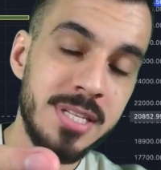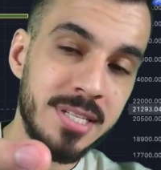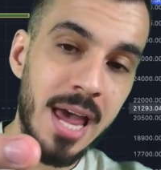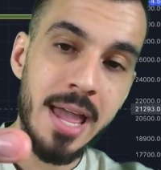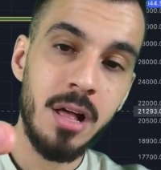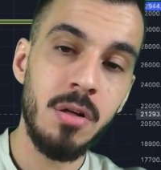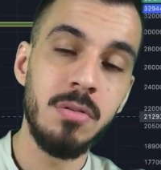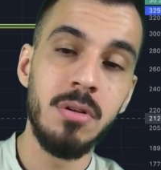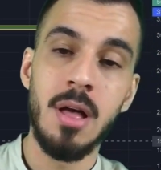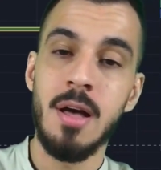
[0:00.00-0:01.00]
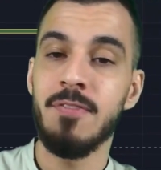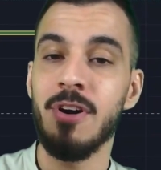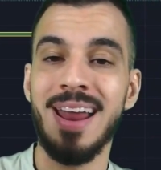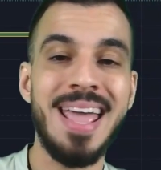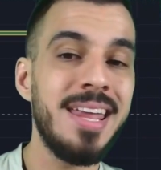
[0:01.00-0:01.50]
cycle,
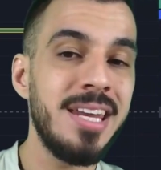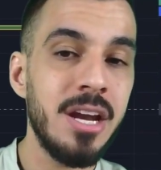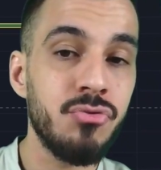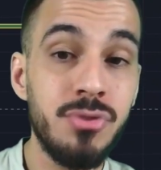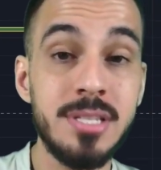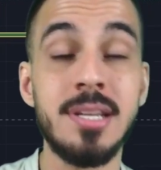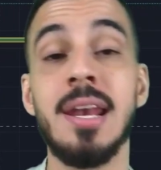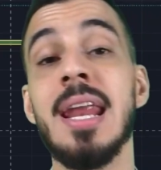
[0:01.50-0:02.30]
for any reason.